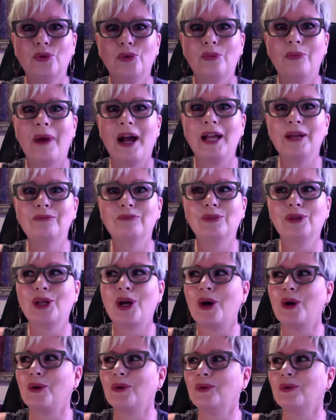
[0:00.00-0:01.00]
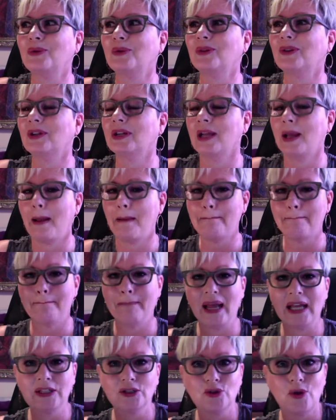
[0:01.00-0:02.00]
Mind blown.
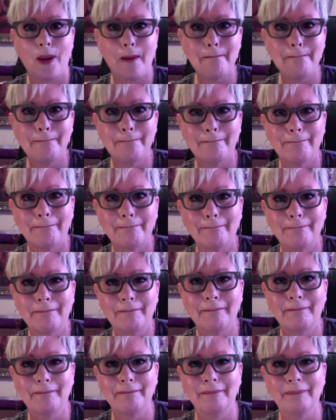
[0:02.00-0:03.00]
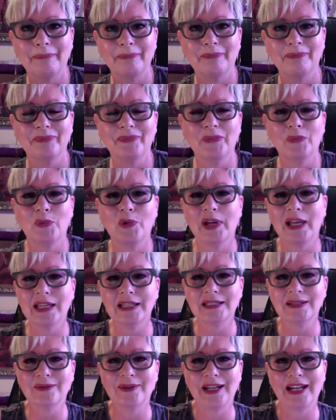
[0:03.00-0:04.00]
Mic drop. Well,
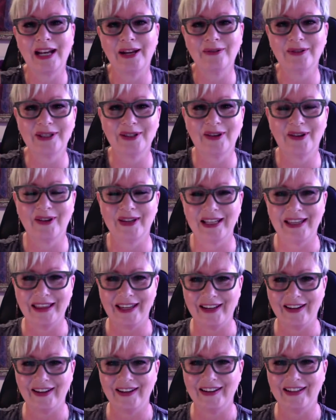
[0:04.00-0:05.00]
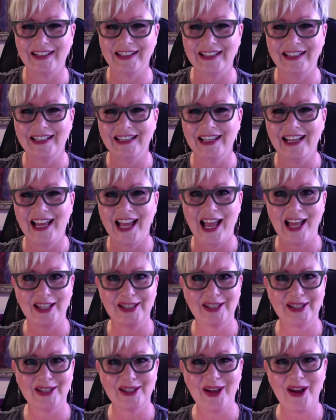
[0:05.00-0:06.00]
guess what? I was already there.
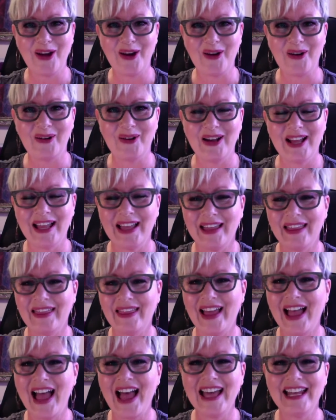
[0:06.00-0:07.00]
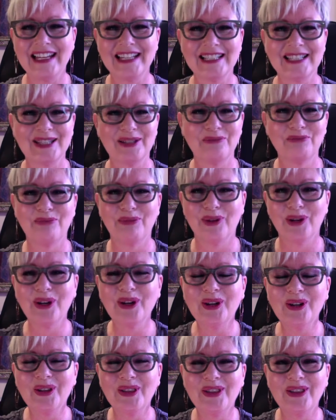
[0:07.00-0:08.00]
And so that is the
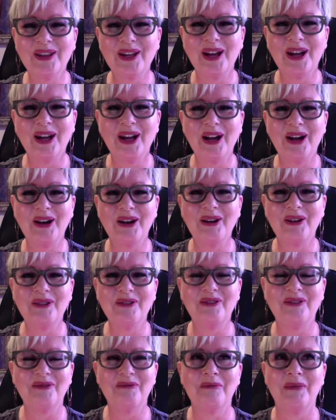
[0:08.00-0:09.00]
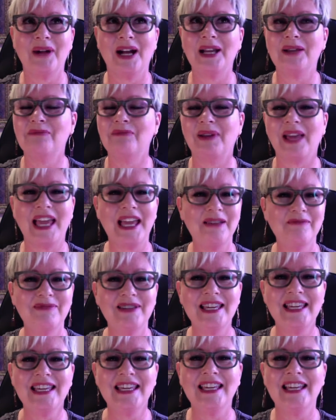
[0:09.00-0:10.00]
birth of my
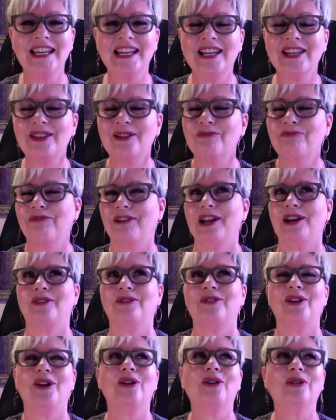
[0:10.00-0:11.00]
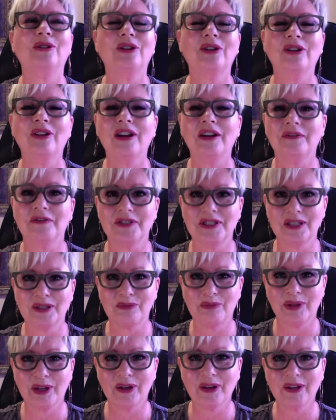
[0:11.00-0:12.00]
baby, the proud owner of
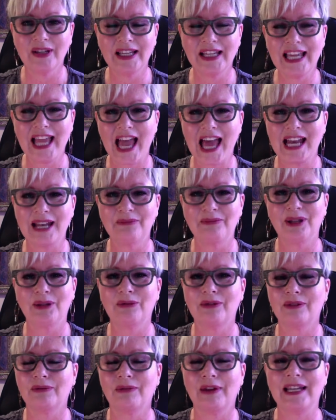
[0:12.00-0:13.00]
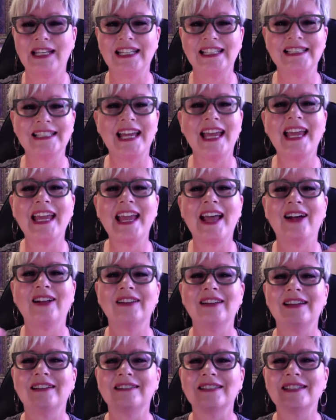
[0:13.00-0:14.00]
Spirit Academy with Rainy Day,
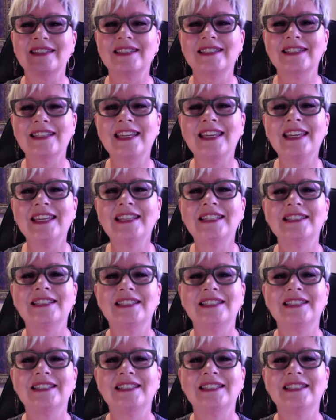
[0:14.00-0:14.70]
LLC,